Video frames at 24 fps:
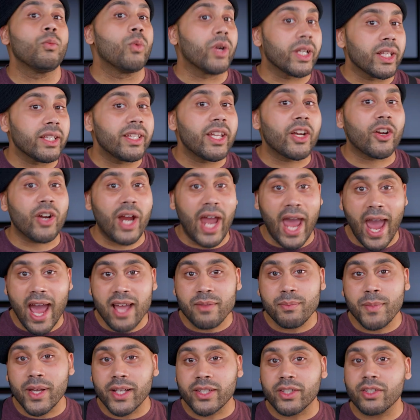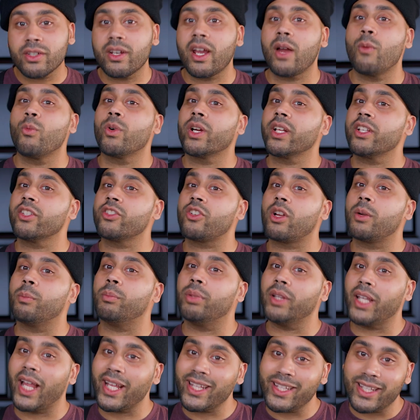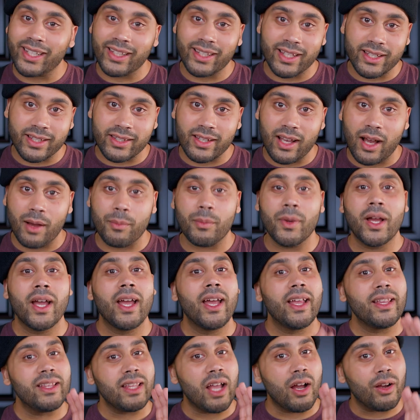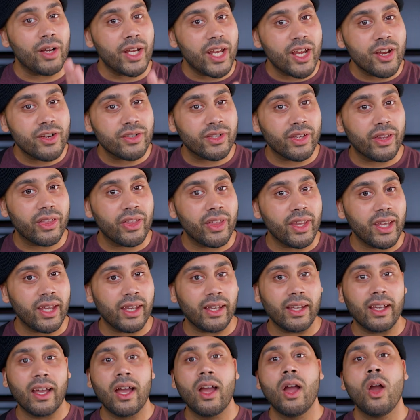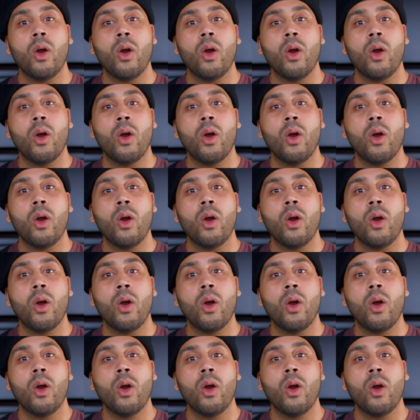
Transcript: We're gonna take our hand mixer and we're gonna start blending this up. Now here's the thing.